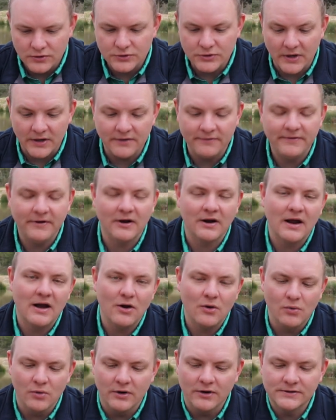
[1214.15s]
trying to figure out
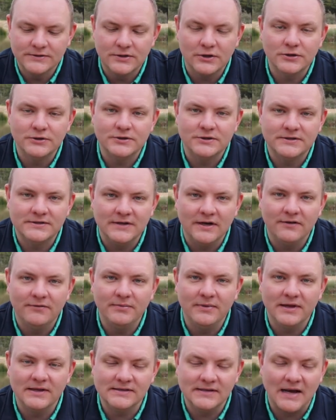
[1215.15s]
how it works hurts
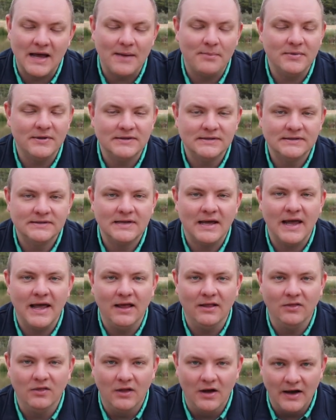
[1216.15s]
yourself because it happens
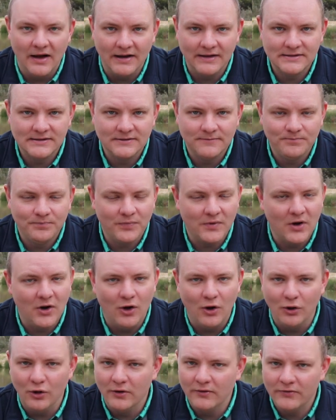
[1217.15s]
a lot
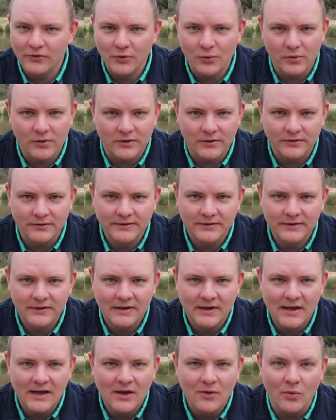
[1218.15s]
all over the world,
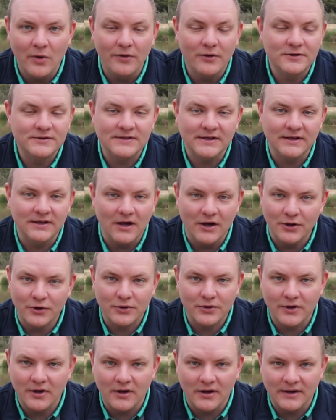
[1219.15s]
whether it's a gun
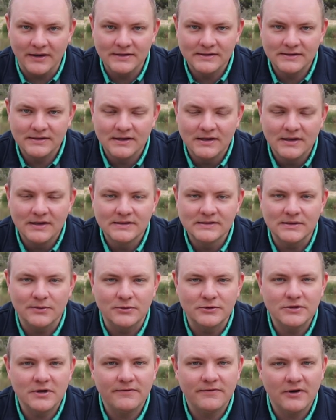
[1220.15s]
or not.
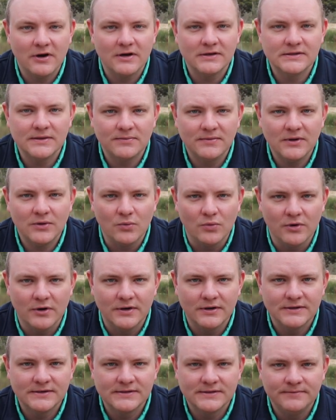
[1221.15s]
Someone trying to figure out something
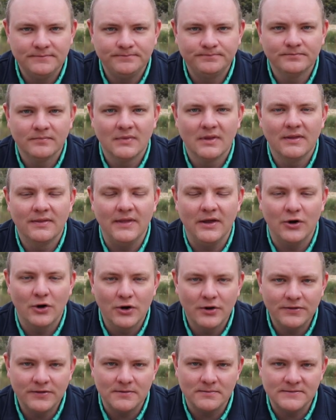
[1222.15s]
works, they
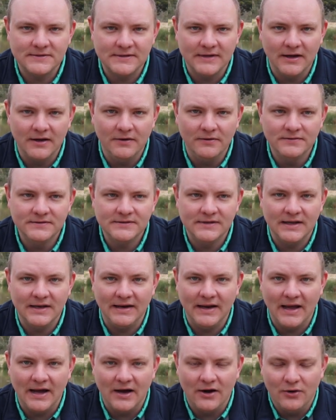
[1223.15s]
hurt themselves,
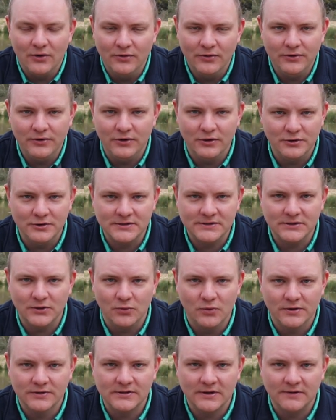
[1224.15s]
and now you're just in a
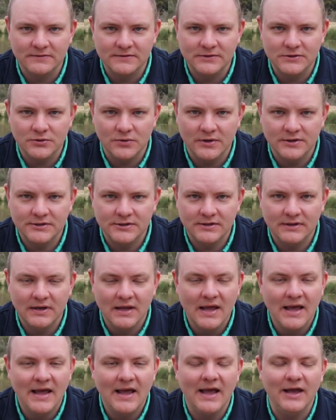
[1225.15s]
worse off situation.
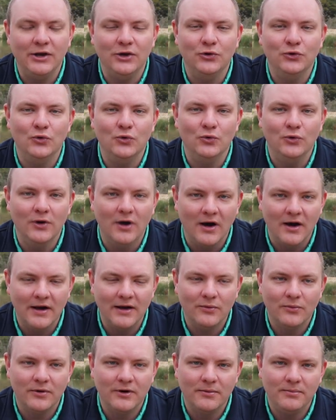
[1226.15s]
And you do
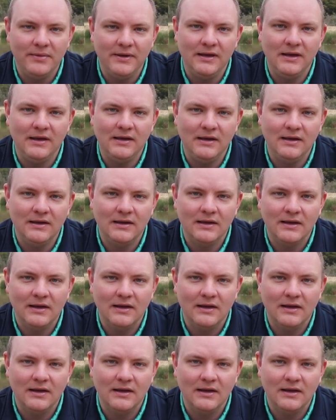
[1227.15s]
not want to be